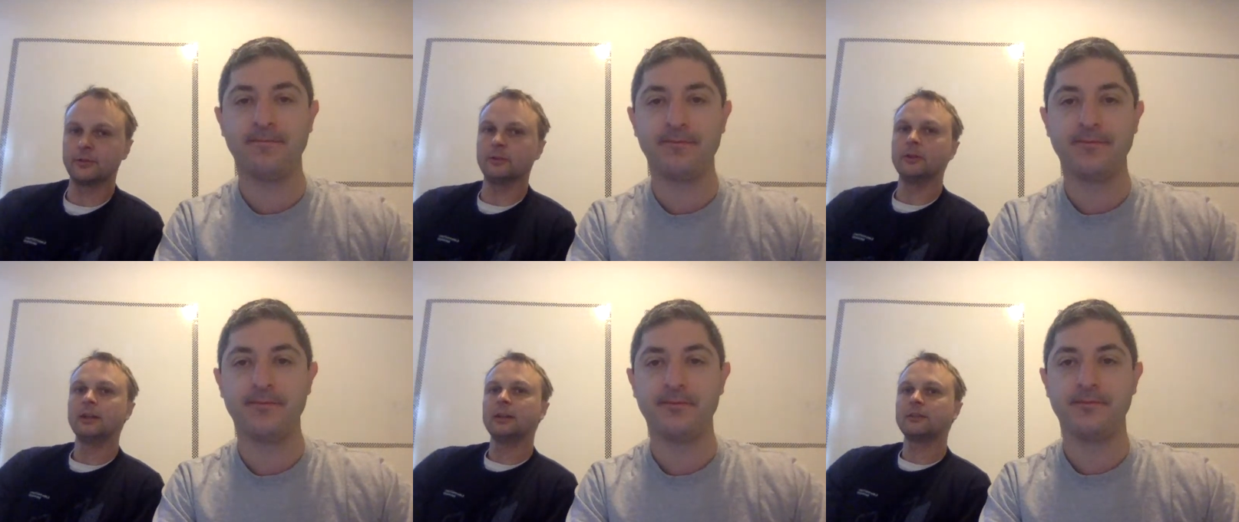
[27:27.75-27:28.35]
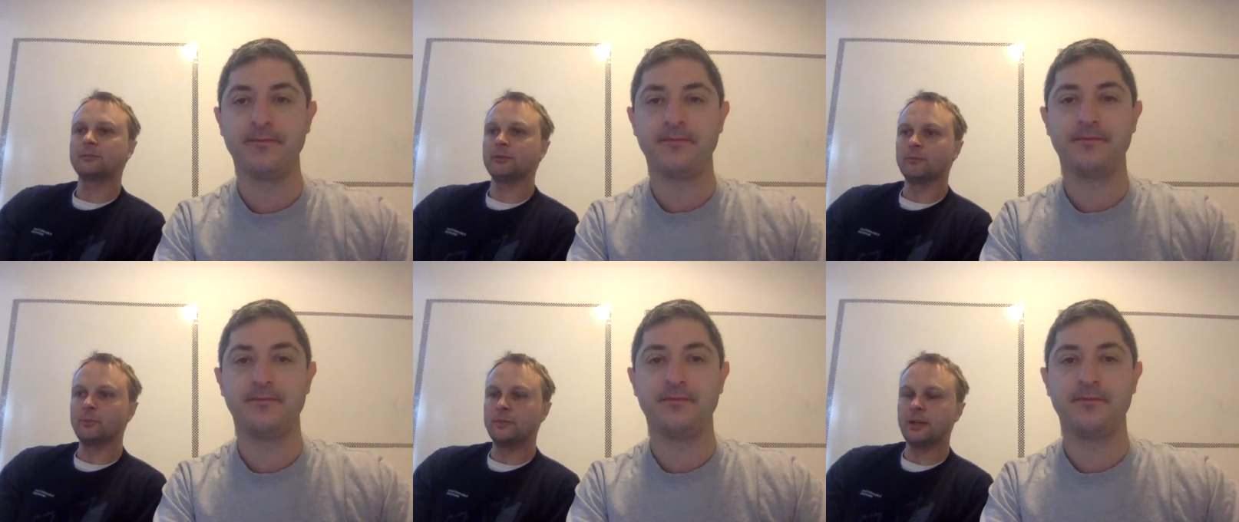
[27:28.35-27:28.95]
Speaker 1: So
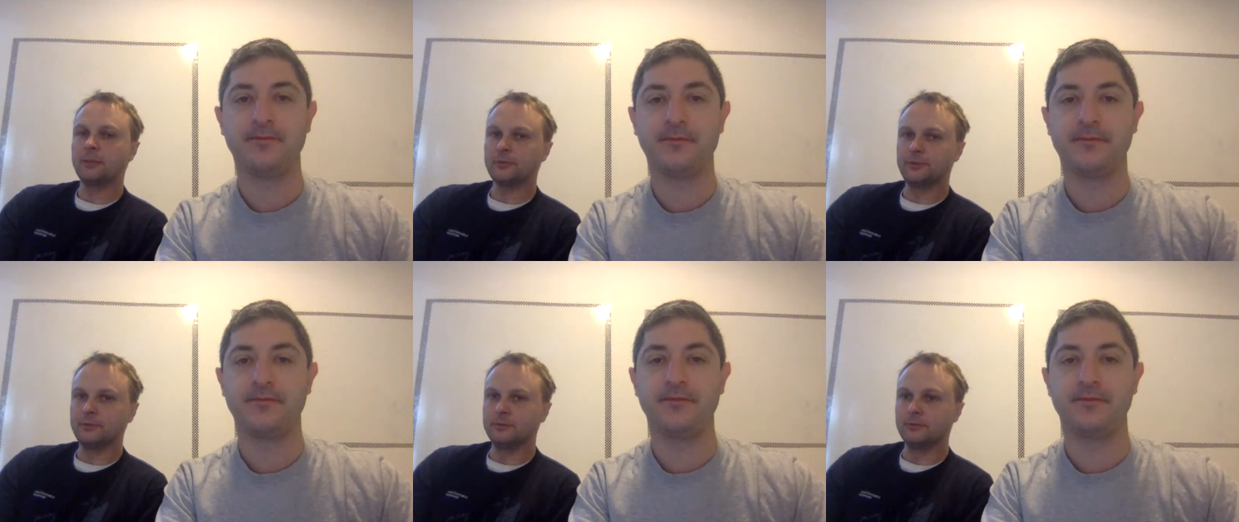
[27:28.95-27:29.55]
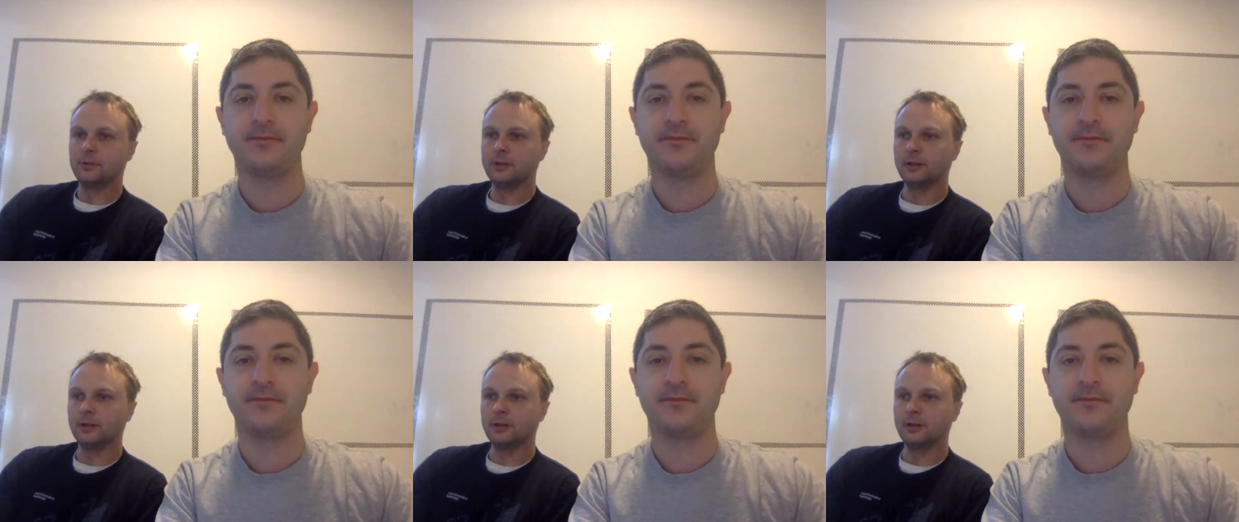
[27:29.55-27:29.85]
someone will be able to